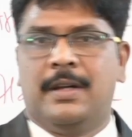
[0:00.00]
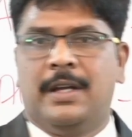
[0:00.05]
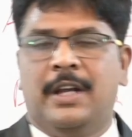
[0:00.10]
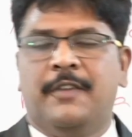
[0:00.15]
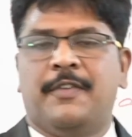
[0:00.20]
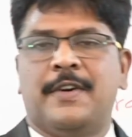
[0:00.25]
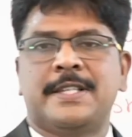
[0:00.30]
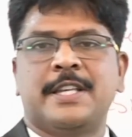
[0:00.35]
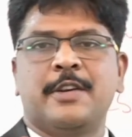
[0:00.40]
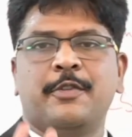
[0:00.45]

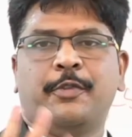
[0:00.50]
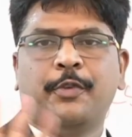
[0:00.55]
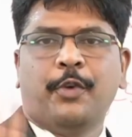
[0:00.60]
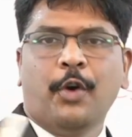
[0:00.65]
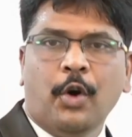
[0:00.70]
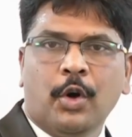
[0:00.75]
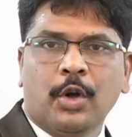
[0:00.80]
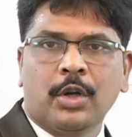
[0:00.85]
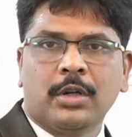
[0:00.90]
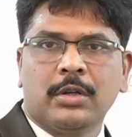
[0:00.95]
If I say
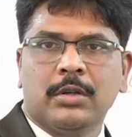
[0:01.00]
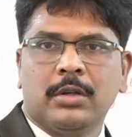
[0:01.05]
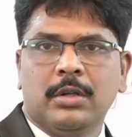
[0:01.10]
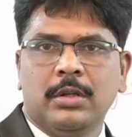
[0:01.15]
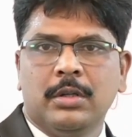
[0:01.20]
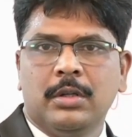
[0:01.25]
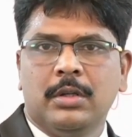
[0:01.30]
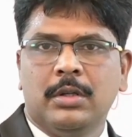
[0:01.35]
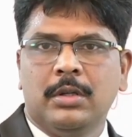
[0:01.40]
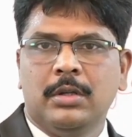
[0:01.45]
4,
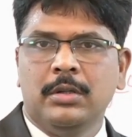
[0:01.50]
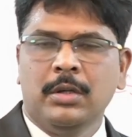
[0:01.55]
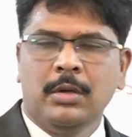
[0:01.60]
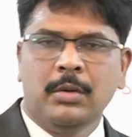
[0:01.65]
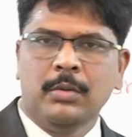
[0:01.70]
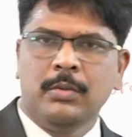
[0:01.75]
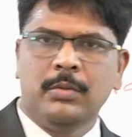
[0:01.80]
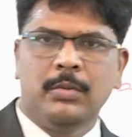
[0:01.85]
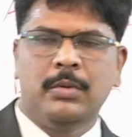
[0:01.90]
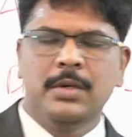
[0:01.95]

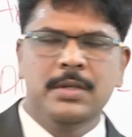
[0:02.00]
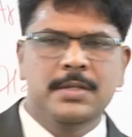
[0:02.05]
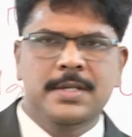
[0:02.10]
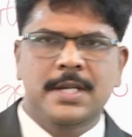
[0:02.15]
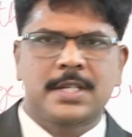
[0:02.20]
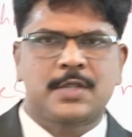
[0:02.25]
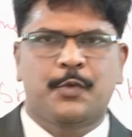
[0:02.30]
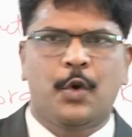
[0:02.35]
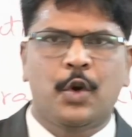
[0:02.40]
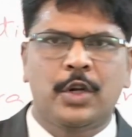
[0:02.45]
no, it's
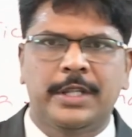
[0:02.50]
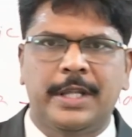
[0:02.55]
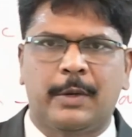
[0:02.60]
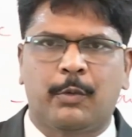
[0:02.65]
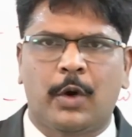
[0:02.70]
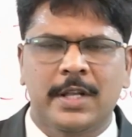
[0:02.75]
just 4 there.